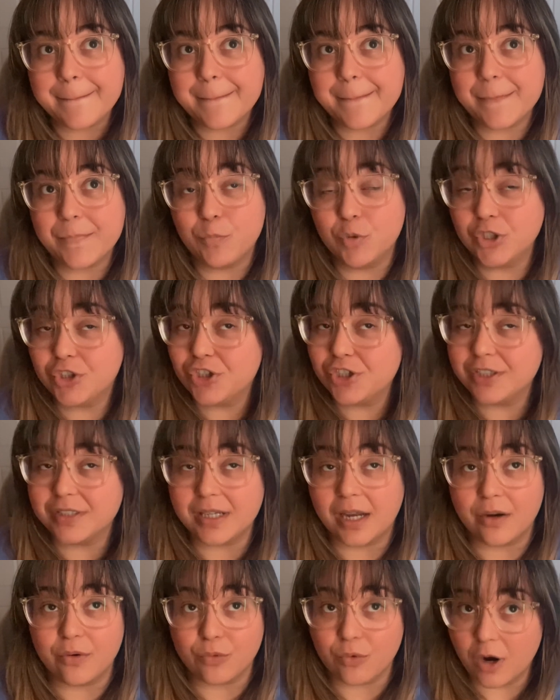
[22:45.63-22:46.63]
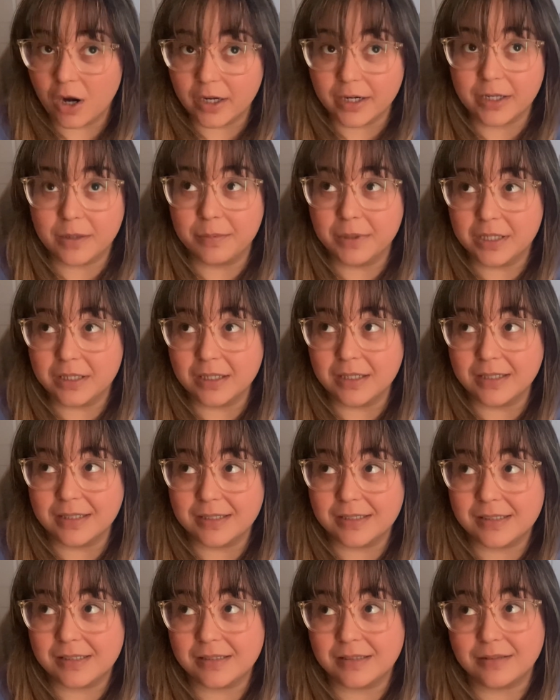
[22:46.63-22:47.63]
which is ironic
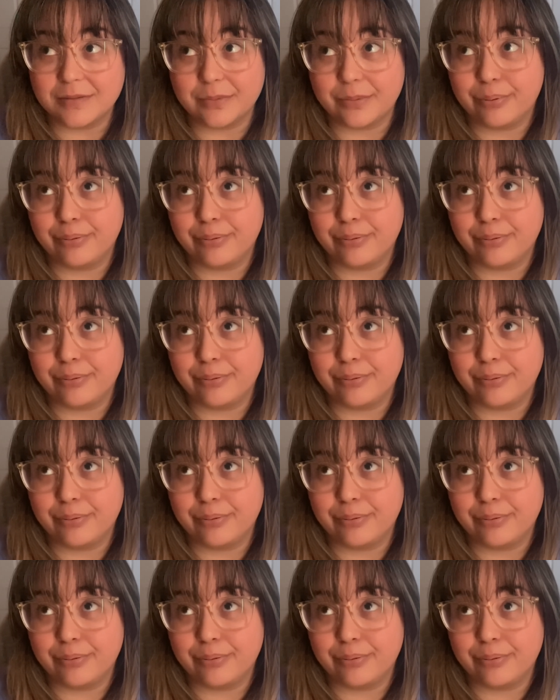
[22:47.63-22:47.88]
because